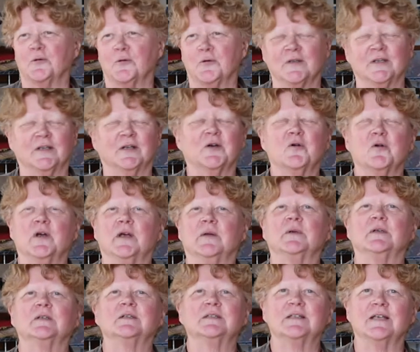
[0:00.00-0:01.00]
or the
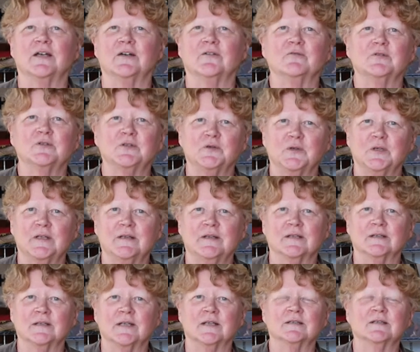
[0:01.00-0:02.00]
equipment to ever do
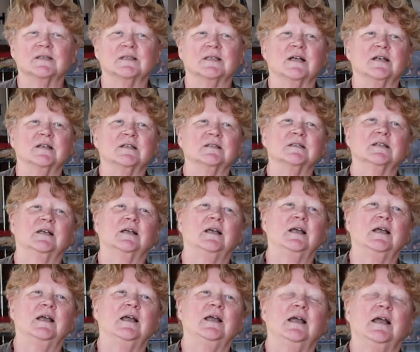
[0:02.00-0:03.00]
anything that size.
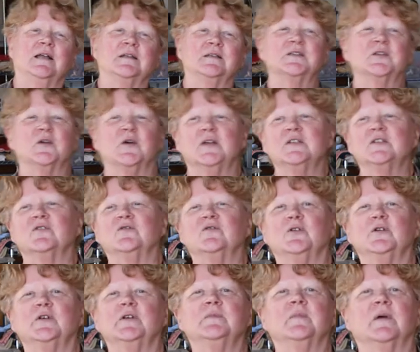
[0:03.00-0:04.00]
And so I
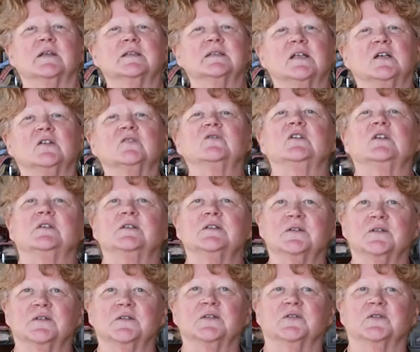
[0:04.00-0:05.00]
diverted myself into